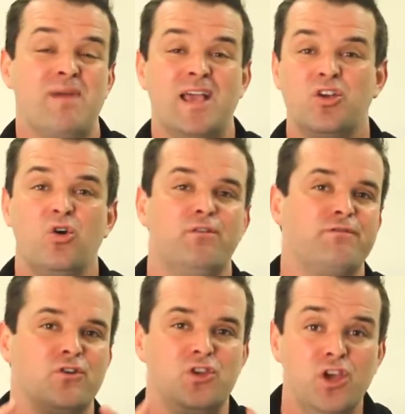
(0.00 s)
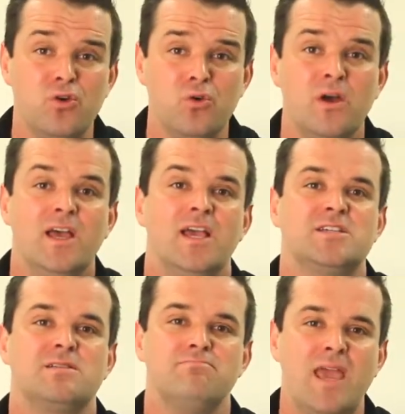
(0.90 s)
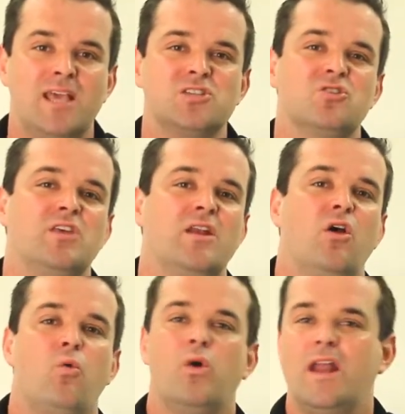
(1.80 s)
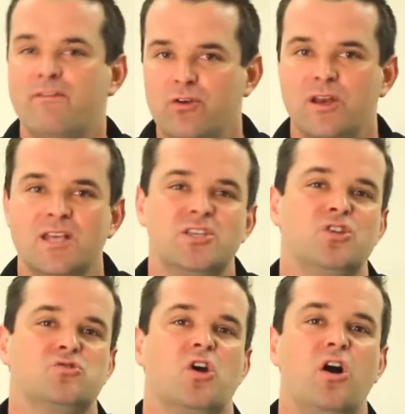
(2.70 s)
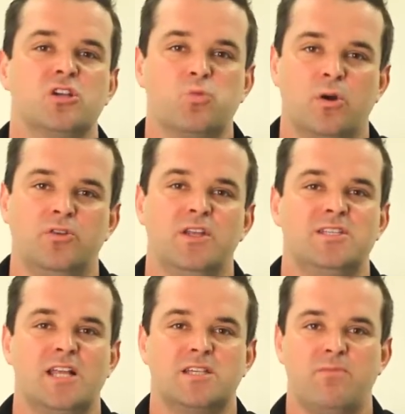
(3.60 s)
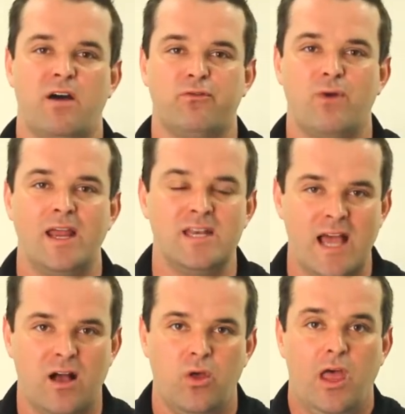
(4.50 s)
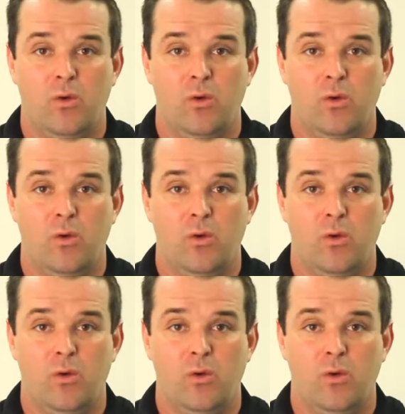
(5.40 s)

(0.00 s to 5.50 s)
my goal for you is to make it so that whatever it is in your dog's world that sets him off right now,